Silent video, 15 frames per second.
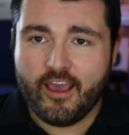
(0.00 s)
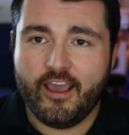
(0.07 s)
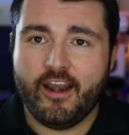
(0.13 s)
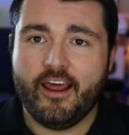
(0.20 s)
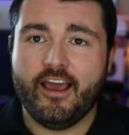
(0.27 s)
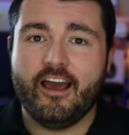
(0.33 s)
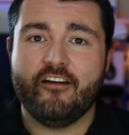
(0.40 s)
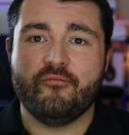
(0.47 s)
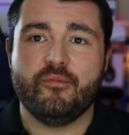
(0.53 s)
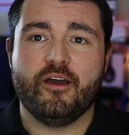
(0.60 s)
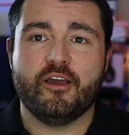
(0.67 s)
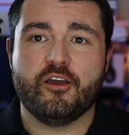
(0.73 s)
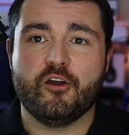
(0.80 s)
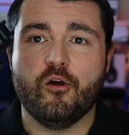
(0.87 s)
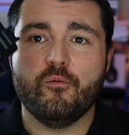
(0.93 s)
And I have my
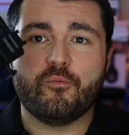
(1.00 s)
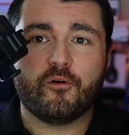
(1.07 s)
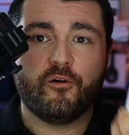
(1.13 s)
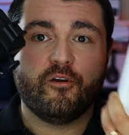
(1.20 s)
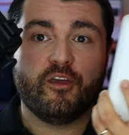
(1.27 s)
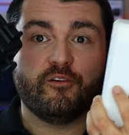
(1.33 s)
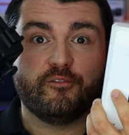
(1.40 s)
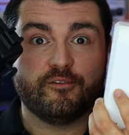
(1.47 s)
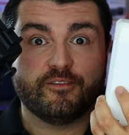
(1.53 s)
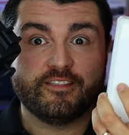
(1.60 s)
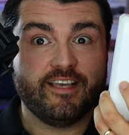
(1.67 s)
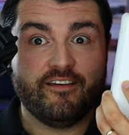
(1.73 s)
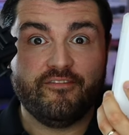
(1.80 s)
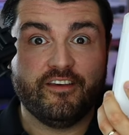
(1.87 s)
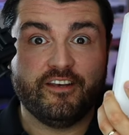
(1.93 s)
GoPro Hero
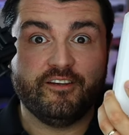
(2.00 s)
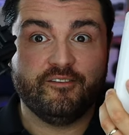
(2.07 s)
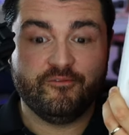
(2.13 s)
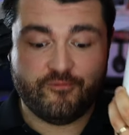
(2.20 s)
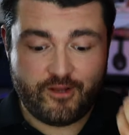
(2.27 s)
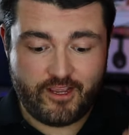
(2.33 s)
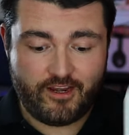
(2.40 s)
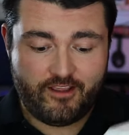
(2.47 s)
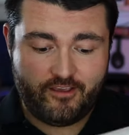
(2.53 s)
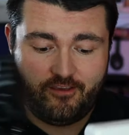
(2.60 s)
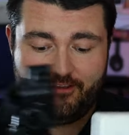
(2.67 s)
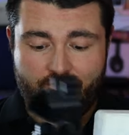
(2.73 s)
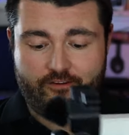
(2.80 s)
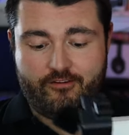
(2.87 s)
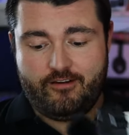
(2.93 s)
seven right
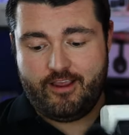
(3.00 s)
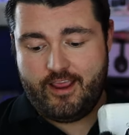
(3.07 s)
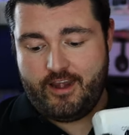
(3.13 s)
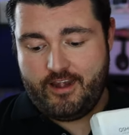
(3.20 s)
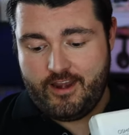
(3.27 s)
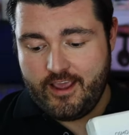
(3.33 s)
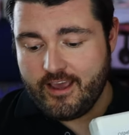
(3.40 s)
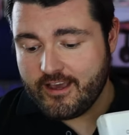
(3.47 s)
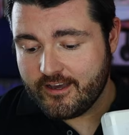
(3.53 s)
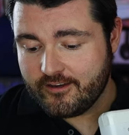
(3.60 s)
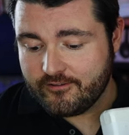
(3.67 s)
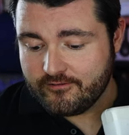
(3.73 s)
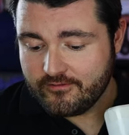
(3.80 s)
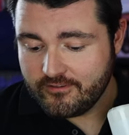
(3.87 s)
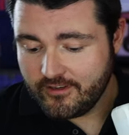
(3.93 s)
here. And
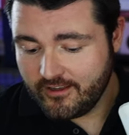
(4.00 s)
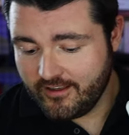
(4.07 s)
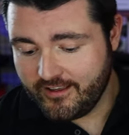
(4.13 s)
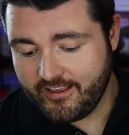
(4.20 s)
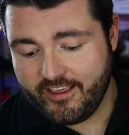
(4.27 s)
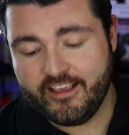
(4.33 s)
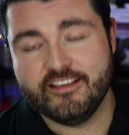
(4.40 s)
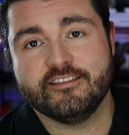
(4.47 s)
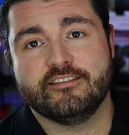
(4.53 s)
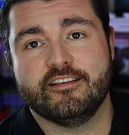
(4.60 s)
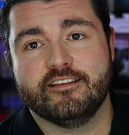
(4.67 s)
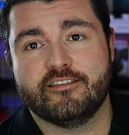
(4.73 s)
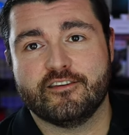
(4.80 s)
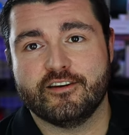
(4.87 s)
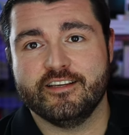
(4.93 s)
now
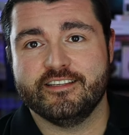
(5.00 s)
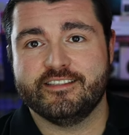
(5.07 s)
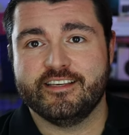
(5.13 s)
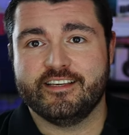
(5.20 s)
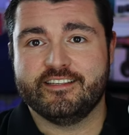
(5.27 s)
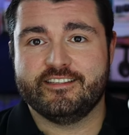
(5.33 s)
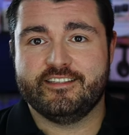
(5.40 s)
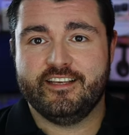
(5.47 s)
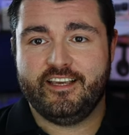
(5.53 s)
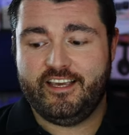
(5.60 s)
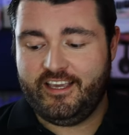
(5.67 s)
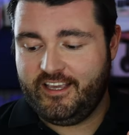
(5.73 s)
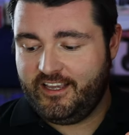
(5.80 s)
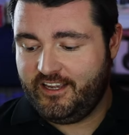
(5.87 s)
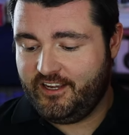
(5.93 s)
Insta three
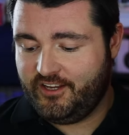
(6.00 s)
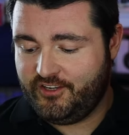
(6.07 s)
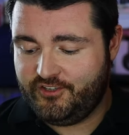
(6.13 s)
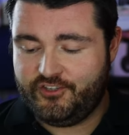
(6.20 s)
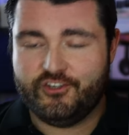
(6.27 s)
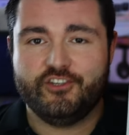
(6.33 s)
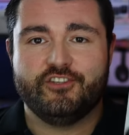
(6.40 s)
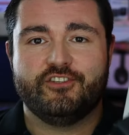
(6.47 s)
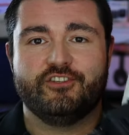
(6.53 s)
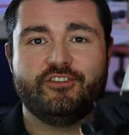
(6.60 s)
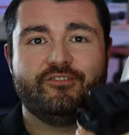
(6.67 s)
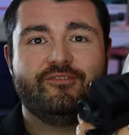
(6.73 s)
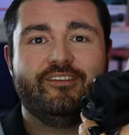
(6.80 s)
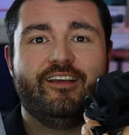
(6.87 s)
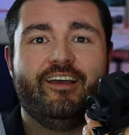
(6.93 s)
sixty just
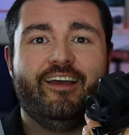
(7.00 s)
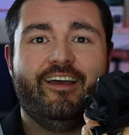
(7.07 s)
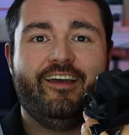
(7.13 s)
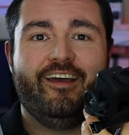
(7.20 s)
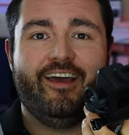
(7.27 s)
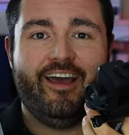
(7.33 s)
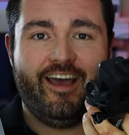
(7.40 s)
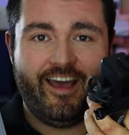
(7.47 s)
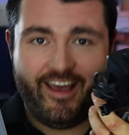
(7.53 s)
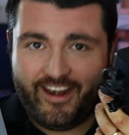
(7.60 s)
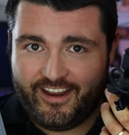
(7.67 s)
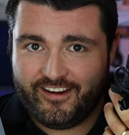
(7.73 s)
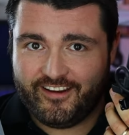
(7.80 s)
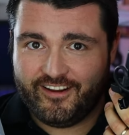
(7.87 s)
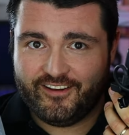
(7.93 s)

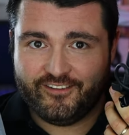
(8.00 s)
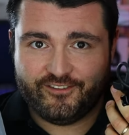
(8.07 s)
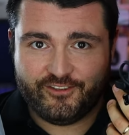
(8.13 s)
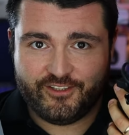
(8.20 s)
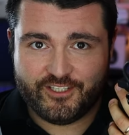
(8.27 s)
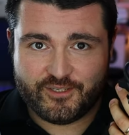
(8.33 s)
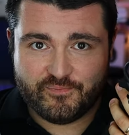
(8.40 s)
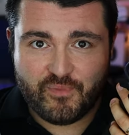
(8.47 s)
added to this